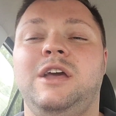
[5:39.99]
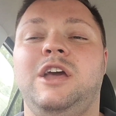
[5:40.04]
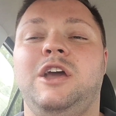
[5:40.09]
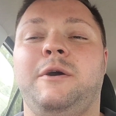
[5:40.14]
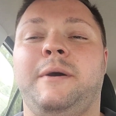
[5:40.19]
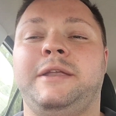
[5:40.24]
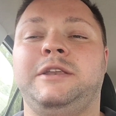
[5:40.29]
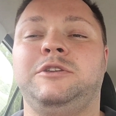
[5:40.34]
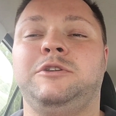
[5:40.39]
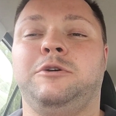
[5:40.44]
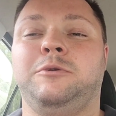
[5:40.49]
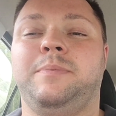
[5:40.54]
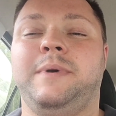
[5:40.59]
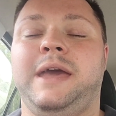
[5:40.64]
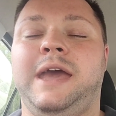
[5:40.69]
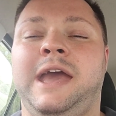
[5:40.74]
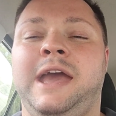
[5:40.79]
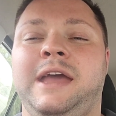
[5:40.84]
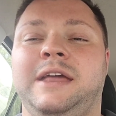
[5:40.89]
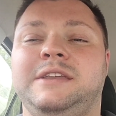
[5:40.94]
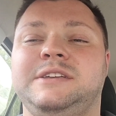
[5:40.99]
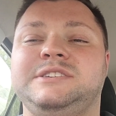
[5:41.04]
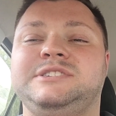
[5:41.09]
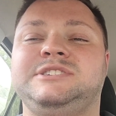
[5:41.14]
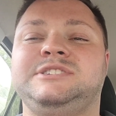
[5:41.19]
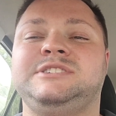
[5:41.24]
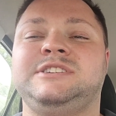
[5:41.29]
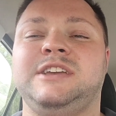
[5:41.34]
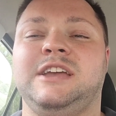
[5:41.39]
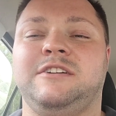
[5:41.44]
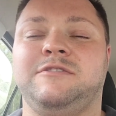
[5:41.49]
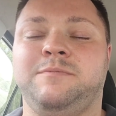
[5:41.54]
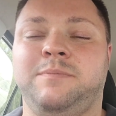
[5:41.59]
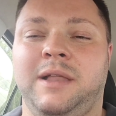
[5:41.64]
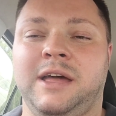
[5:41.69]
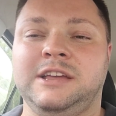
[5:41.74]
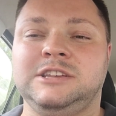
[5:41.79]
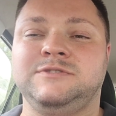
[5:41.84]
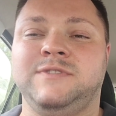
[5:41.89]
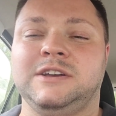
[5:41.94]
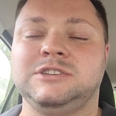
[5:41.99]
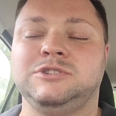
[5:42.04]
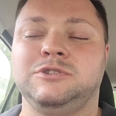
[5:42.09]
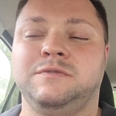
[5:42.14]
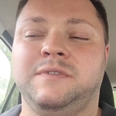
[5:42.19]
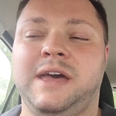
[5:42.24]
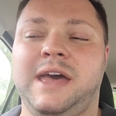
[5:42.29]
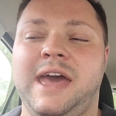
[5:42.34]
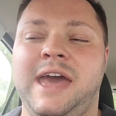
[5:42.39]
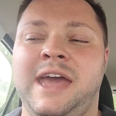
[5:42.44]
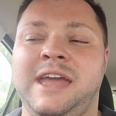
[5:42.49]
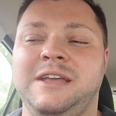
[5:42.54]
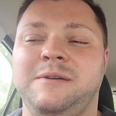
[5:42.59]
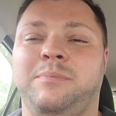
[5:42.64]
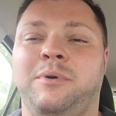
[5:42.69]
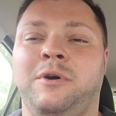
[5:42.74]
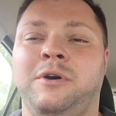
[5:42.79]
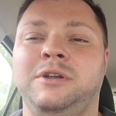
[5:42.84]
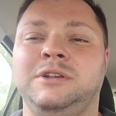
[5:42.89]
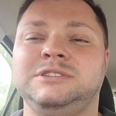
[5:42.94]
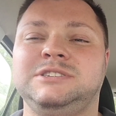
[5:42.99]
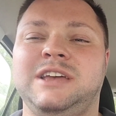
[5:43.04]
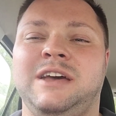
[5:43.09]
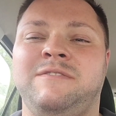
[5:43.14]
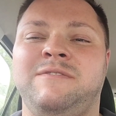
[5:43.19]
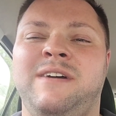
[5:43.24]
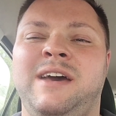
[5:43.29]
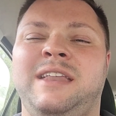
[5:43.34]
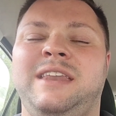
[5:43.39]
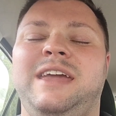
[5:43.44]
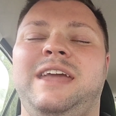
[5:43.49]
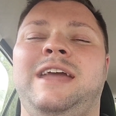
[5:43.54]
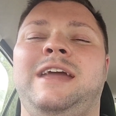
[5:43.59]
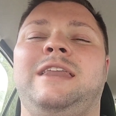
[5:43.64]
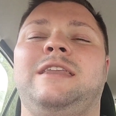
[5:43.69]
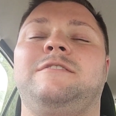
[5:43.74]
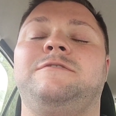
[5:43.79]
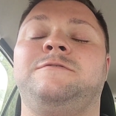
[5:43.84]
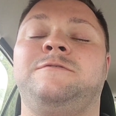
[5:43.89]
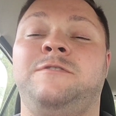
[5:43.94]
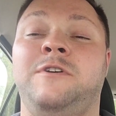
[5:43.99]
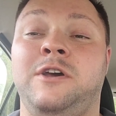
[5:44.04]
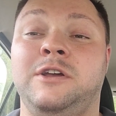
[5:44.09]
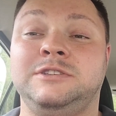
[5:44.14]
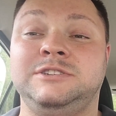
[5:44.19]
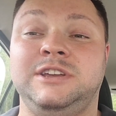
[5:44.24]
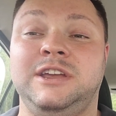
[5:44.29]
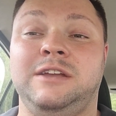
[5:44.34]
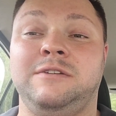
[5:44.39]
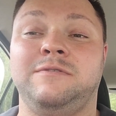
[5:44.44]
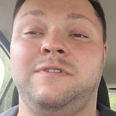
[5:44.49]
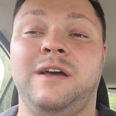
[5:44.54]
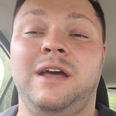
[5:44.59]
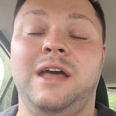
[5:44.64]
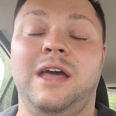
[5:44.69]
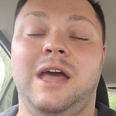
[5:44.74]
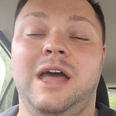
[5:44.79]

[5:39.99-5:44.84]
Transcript: who ended up in 6th place, so that's another 8 points, and then in 13th,